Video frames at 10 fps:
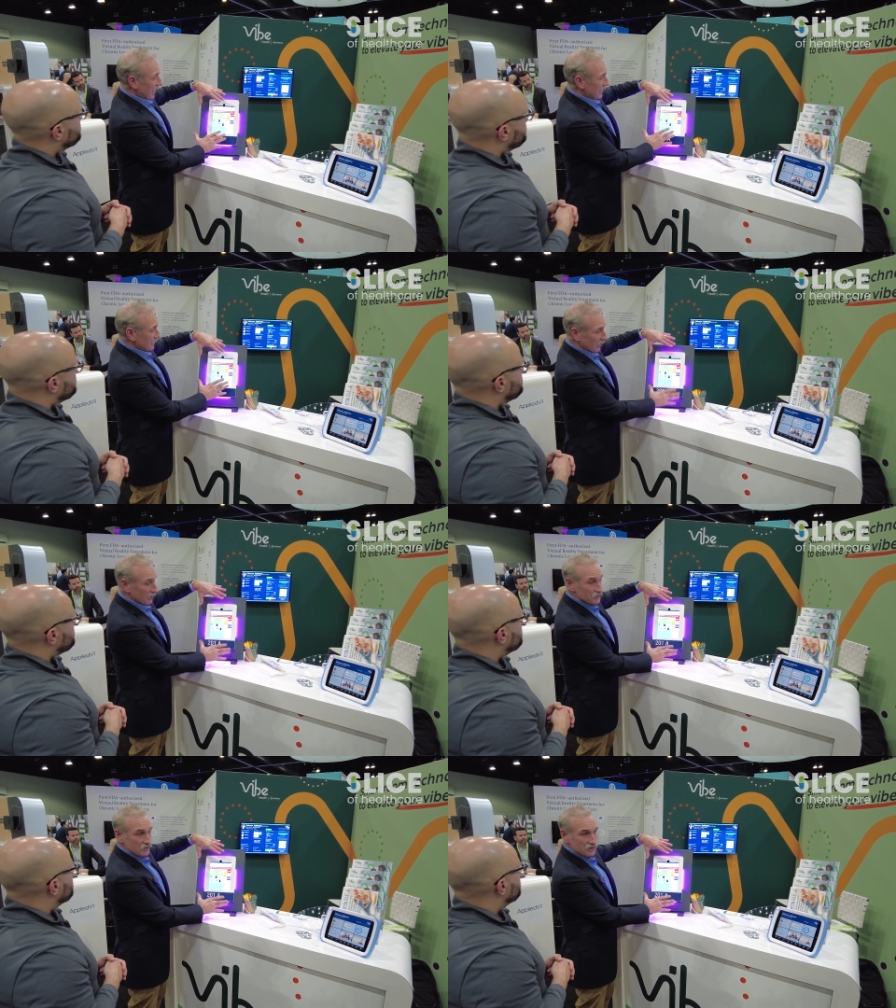And
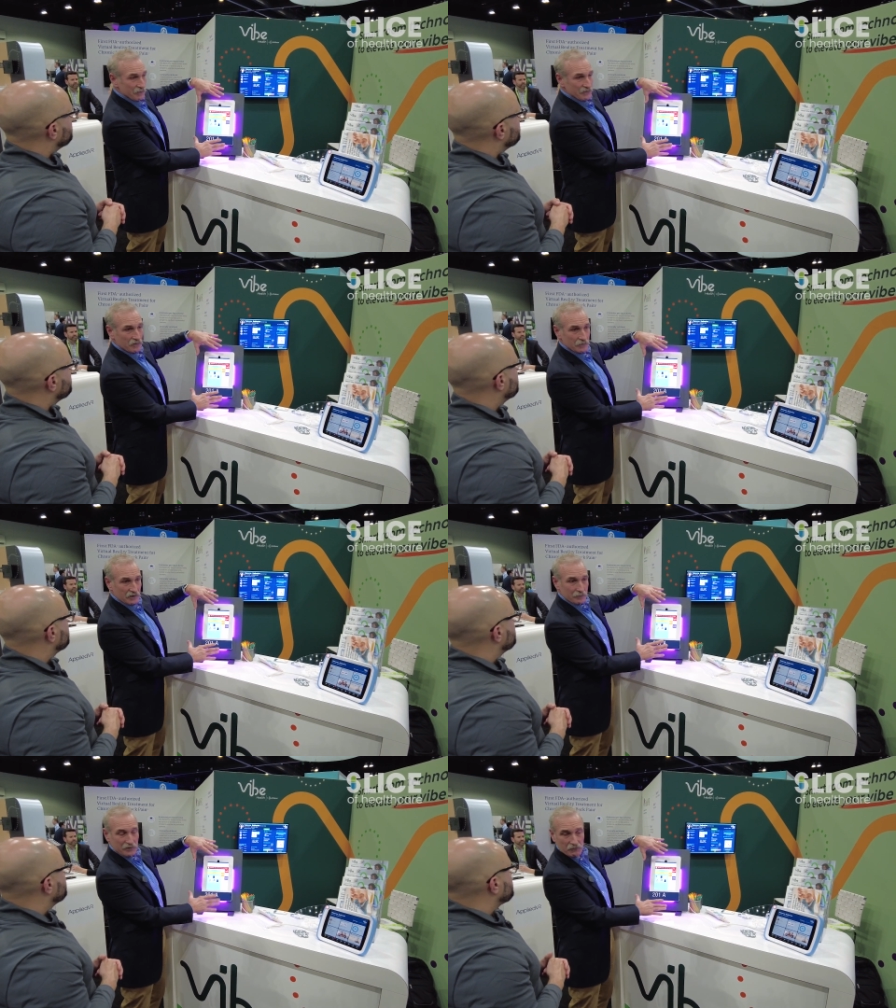enclosures coming from a
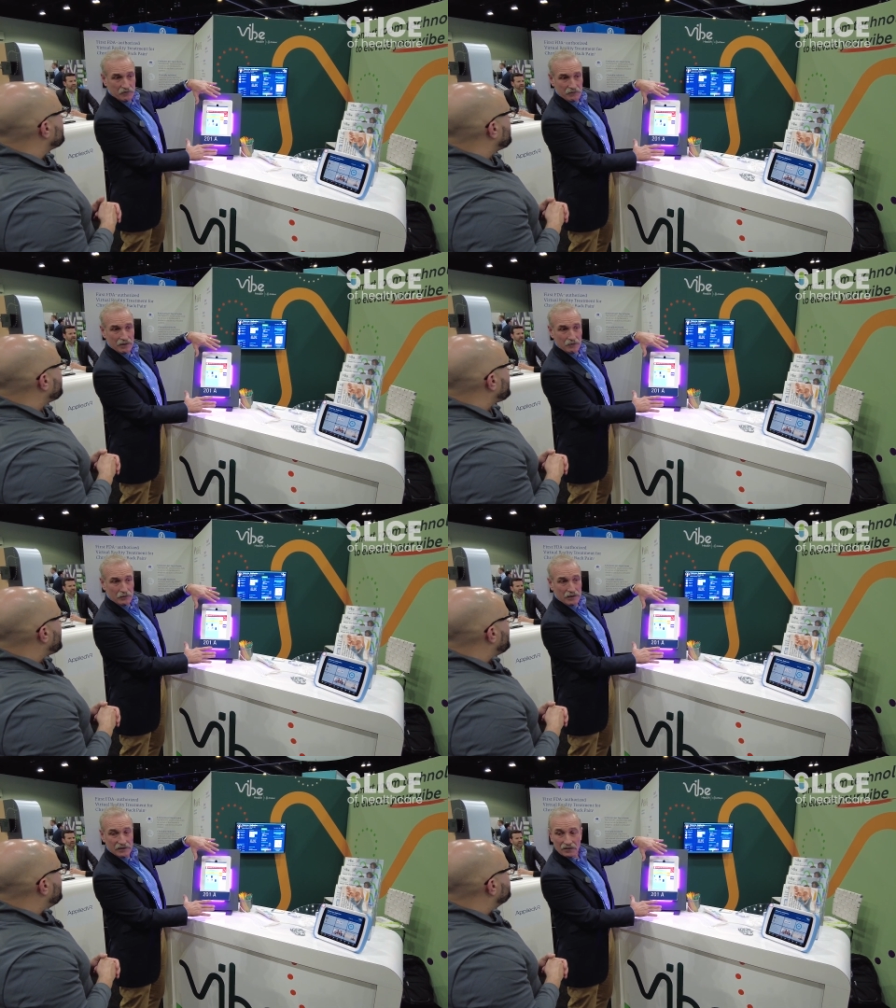company
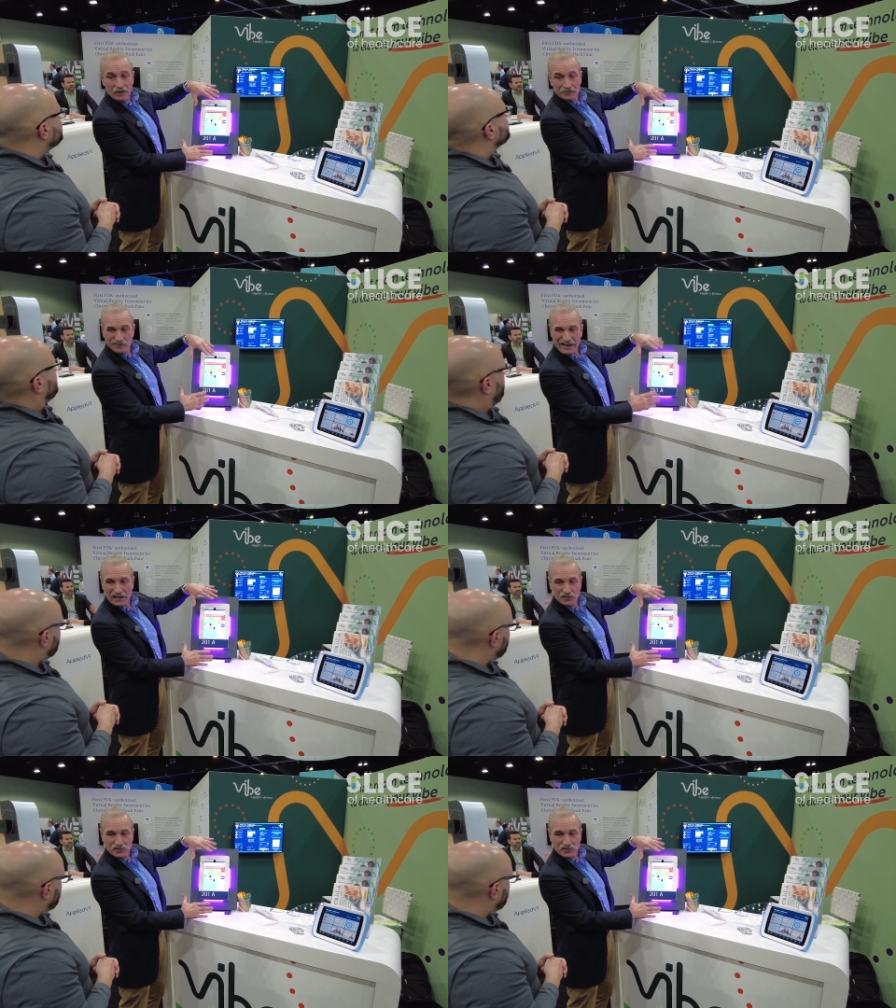we like a lot called